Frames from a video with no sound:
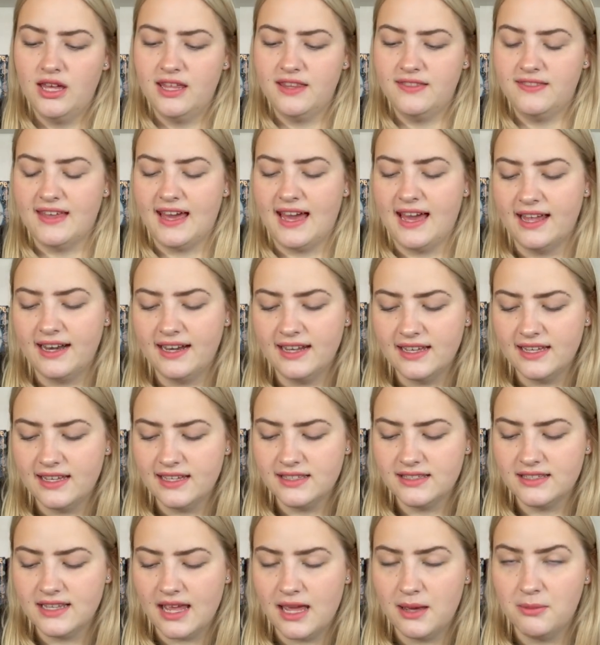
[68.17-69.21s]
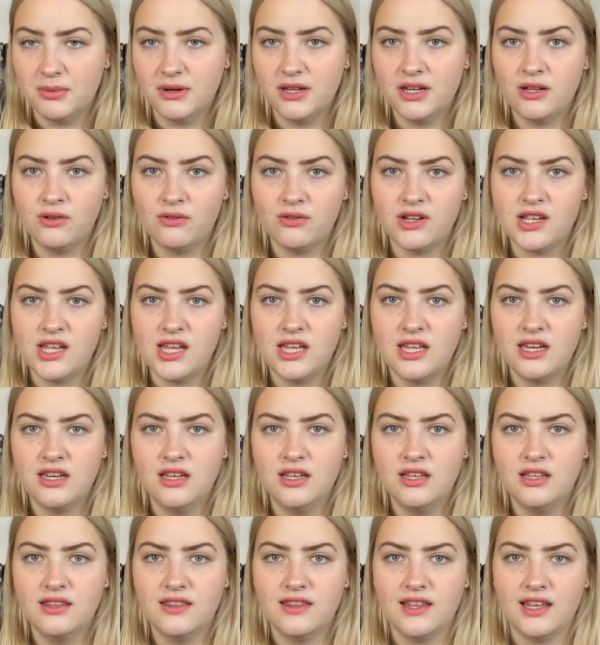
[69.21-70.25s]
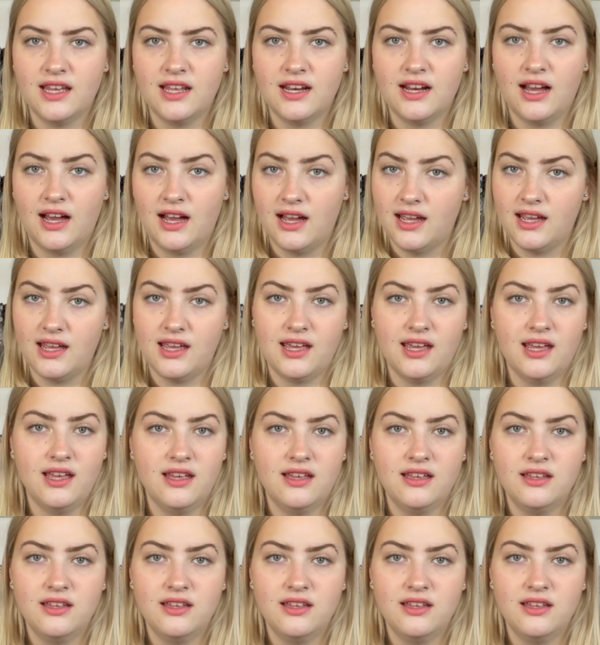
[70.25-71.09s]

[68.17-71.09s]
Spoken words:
that is a buddy read that I